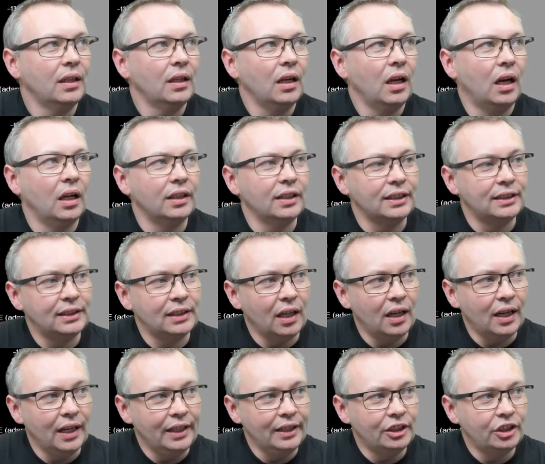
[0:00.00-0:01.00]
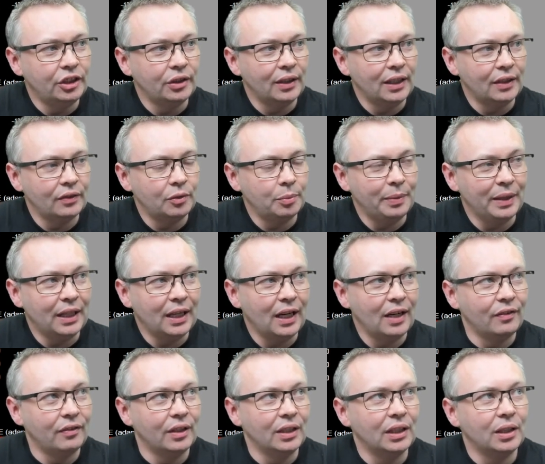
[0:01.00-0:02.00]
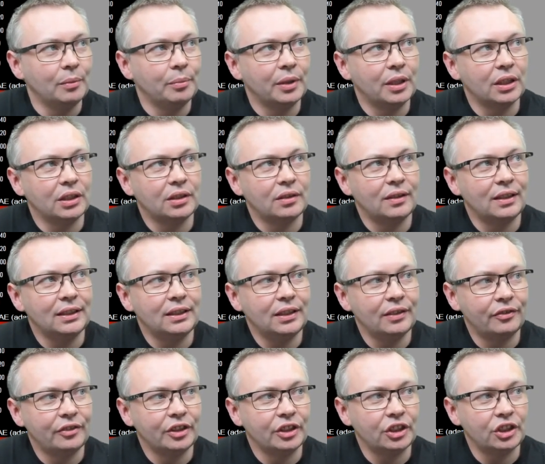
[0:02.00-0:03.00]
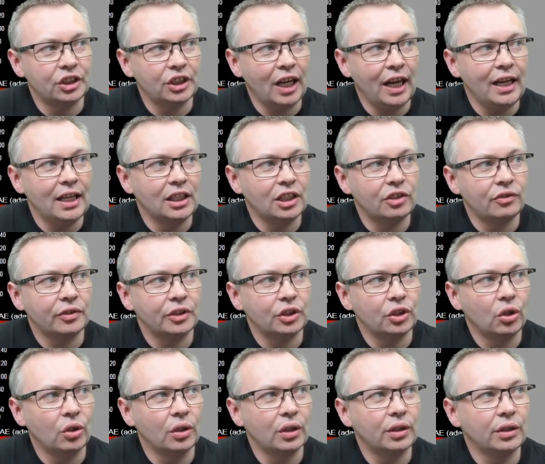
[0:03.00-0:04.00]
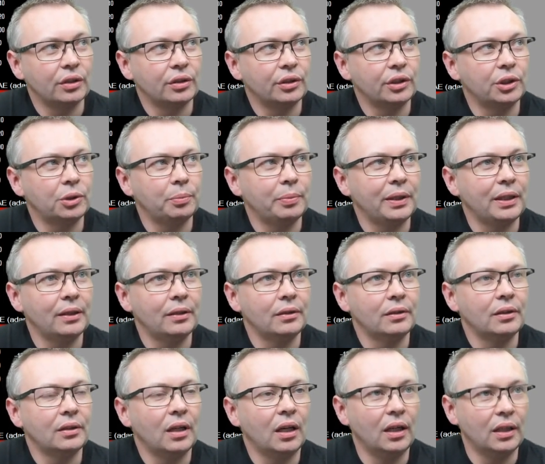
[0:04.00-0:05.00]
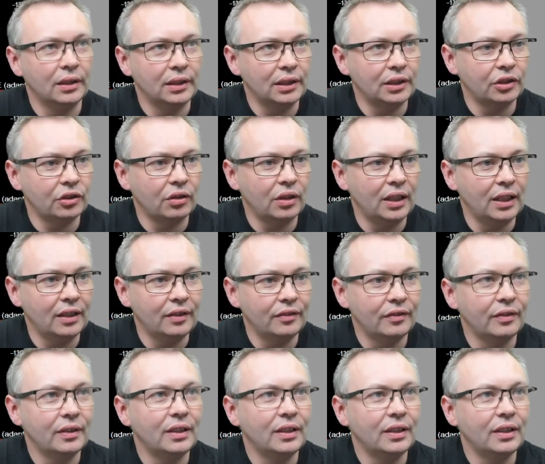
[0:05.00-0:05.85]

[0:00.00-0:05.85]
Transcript: on the sides you'll have to be careful though, because there are different scales for torque and horsepower on this graph.